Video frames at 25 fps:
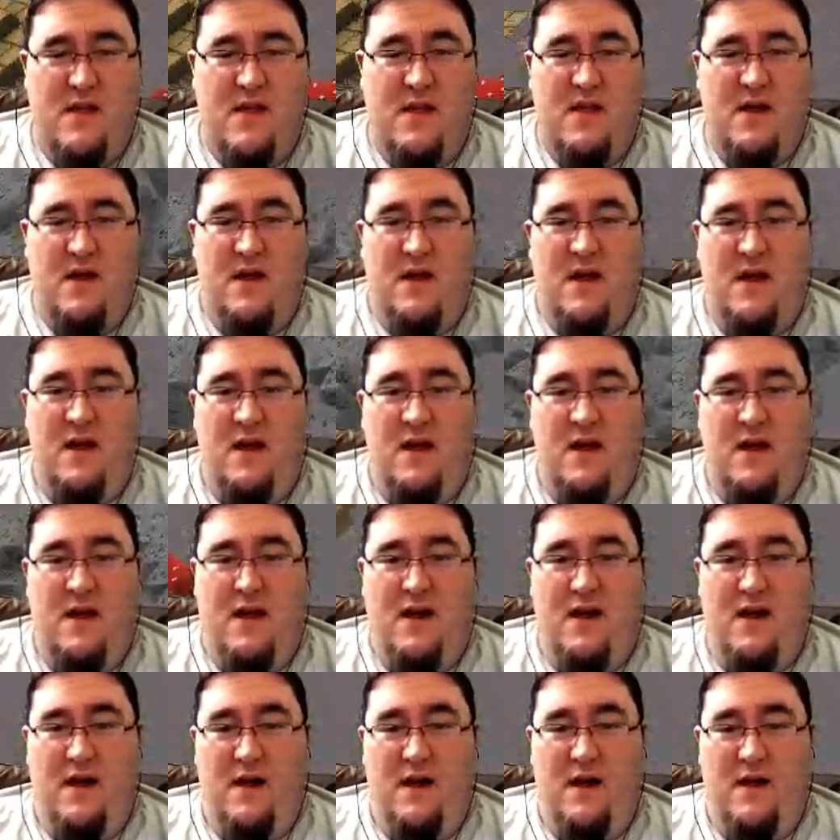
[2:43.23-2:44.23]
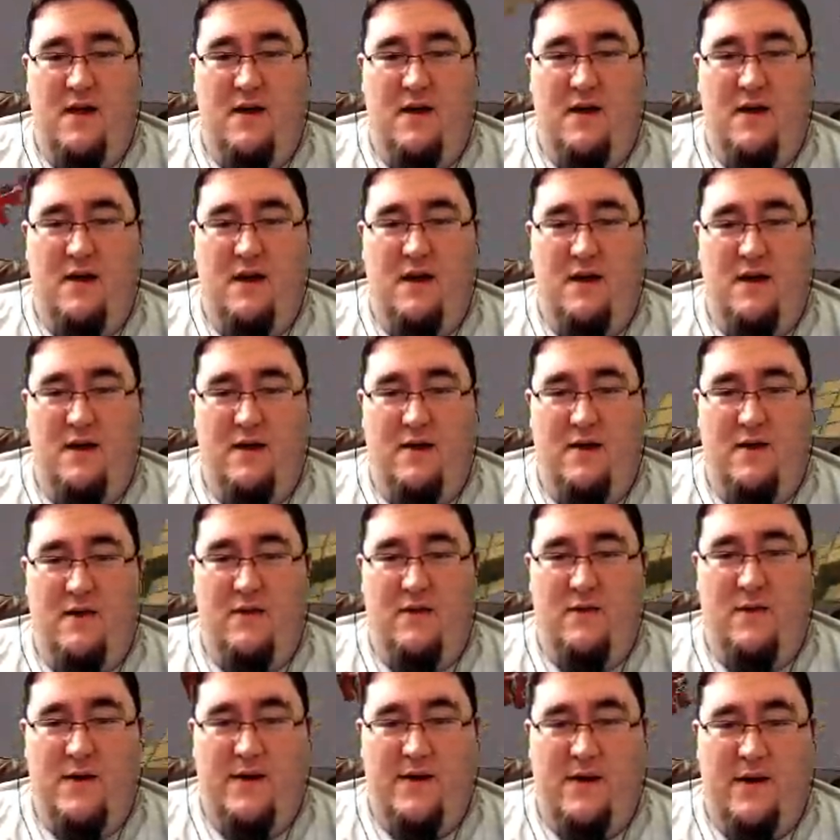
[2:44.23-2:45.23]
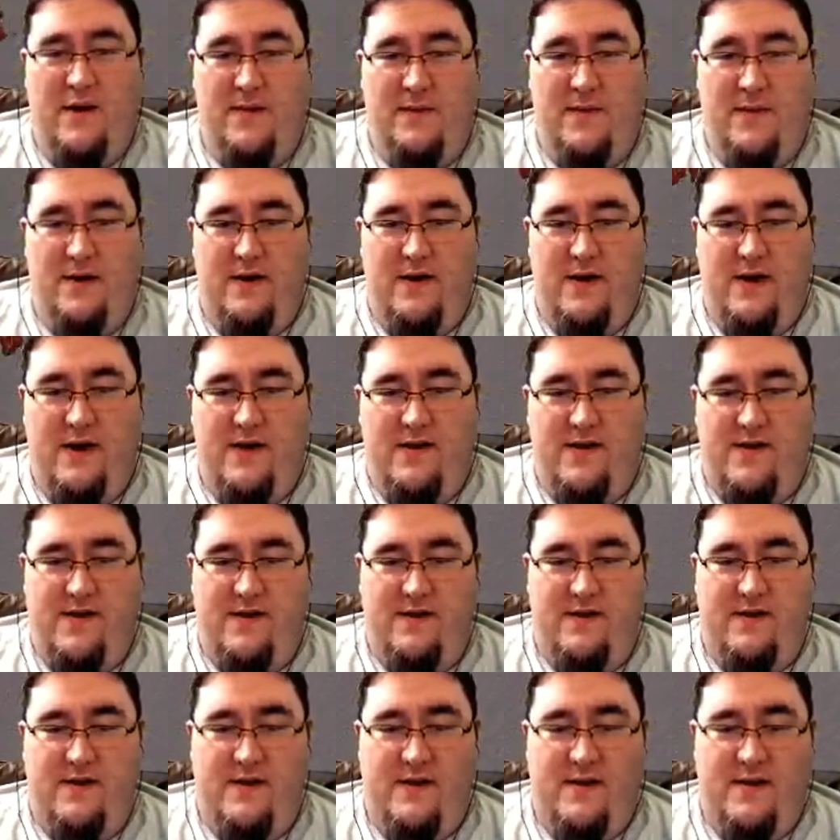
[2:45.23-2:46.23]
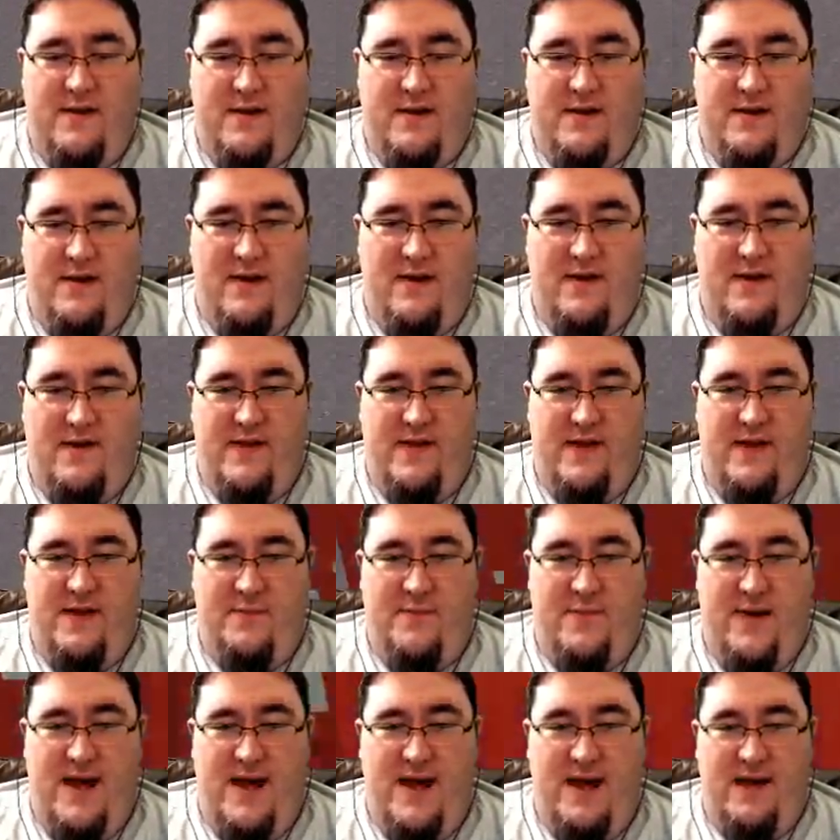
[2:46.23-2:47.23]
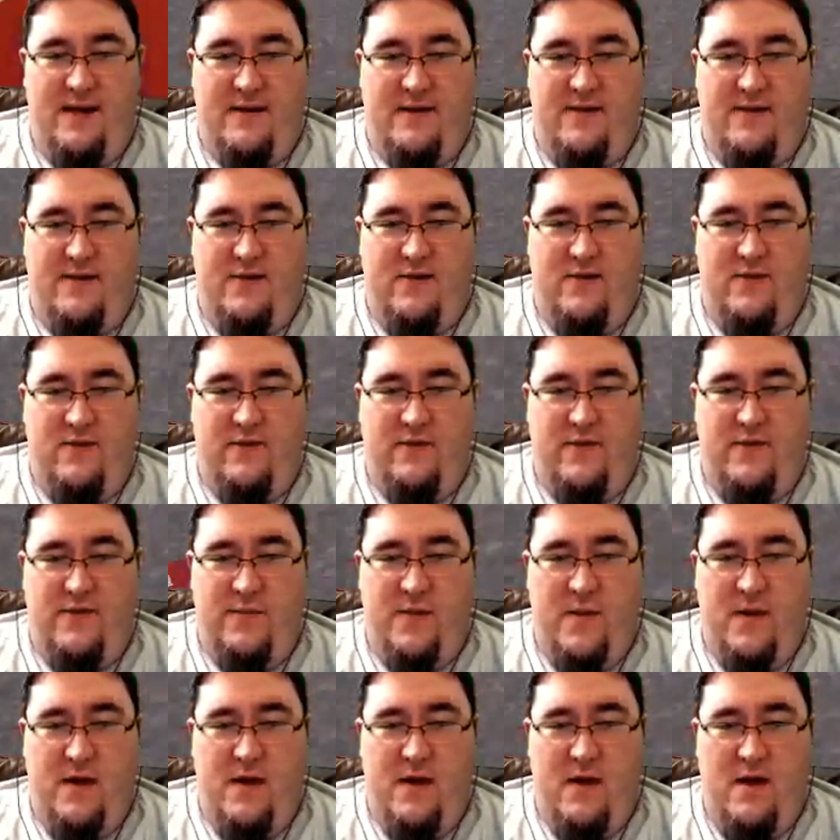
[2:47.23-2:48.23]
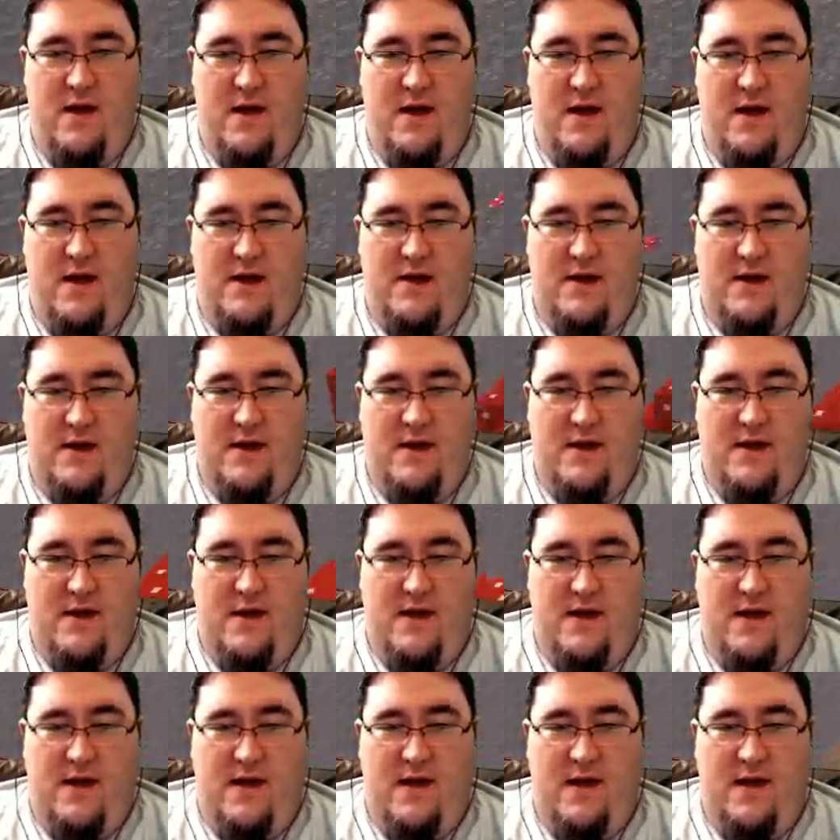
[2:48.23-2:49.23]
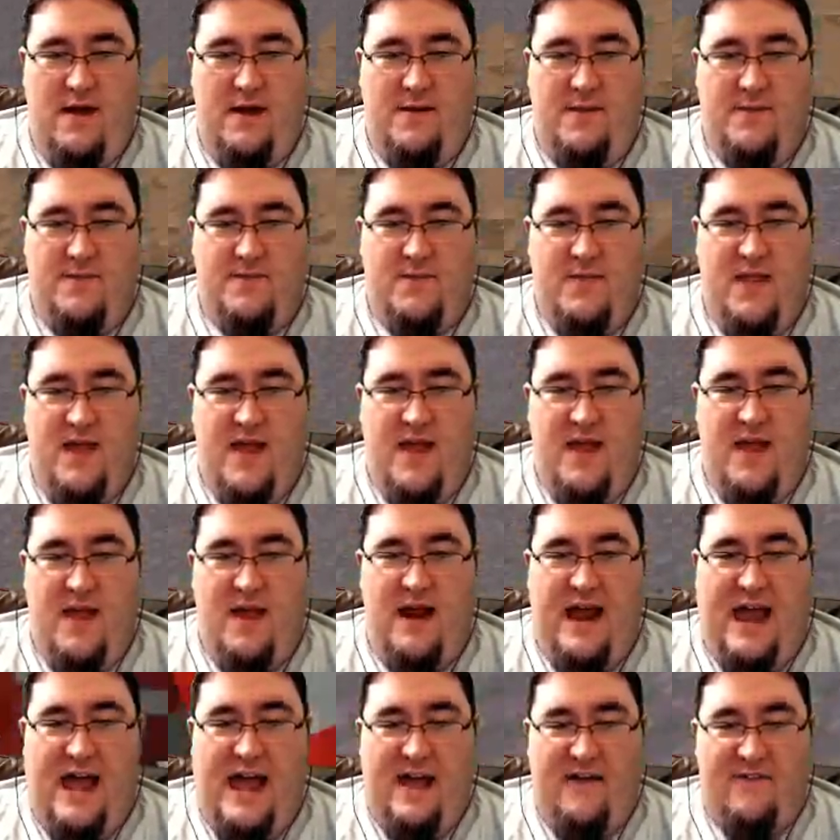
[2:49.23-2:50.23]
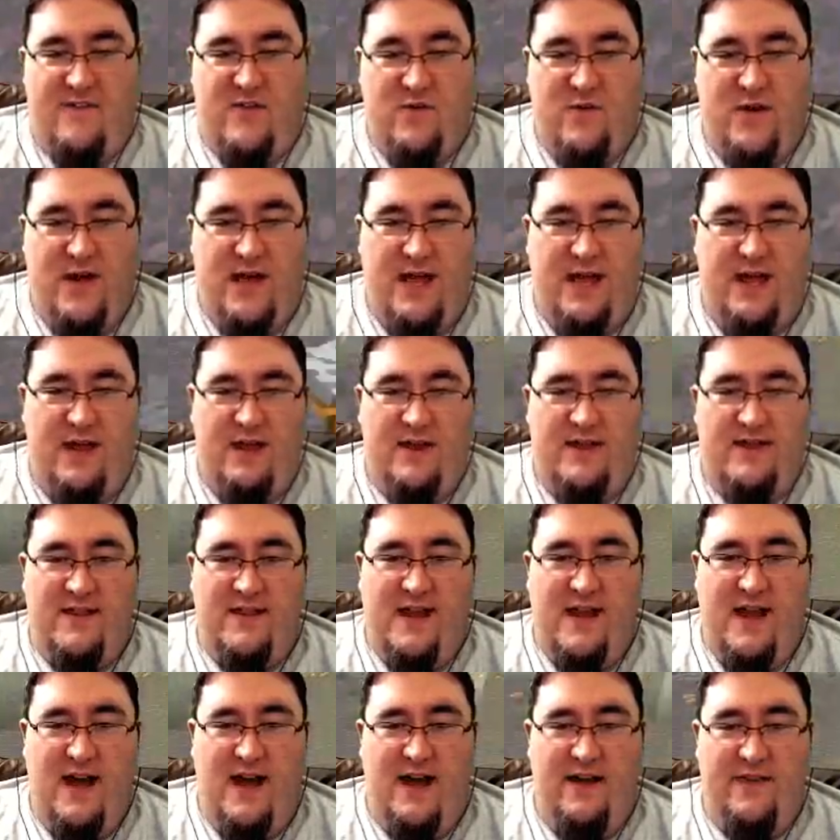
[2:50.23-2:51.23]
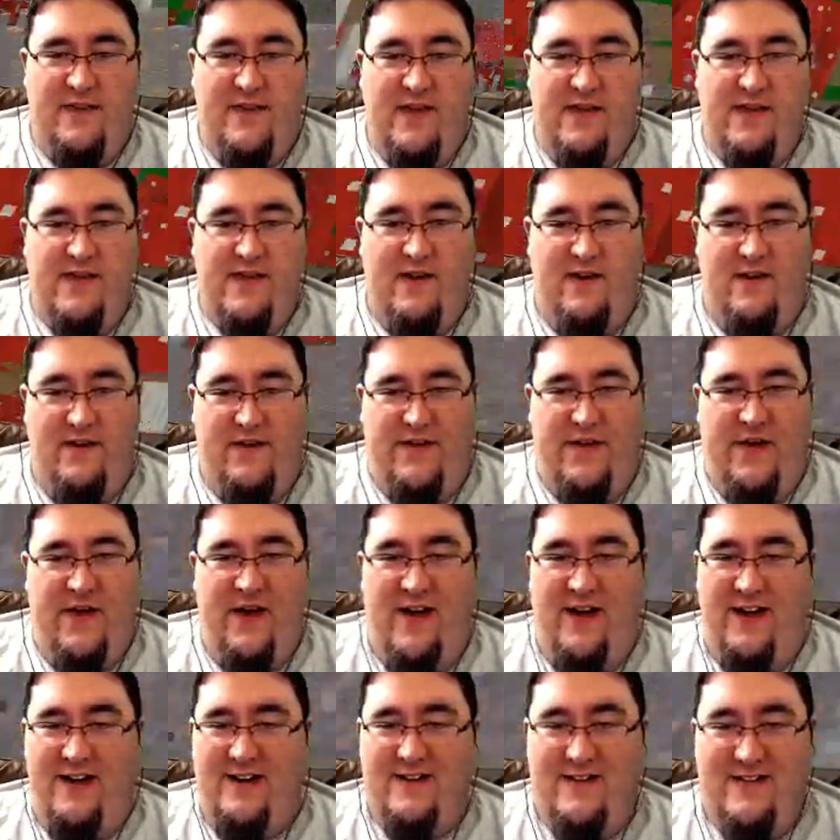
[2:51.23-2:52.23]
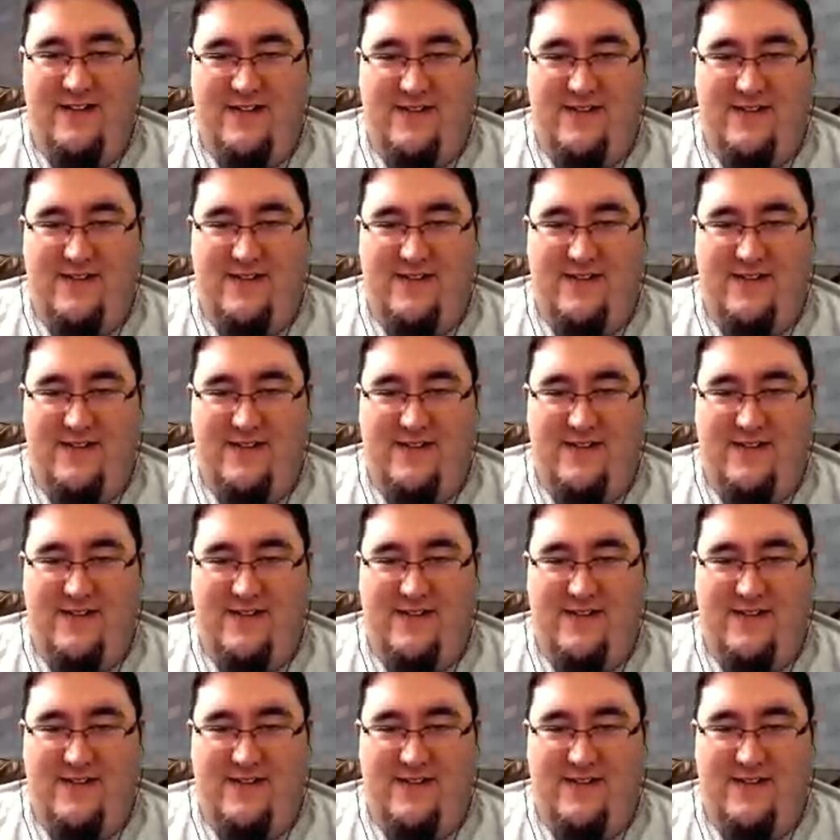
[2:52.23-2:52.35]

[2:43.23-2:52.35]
There it is. Let's head back to the spawn. And after we got this all done, this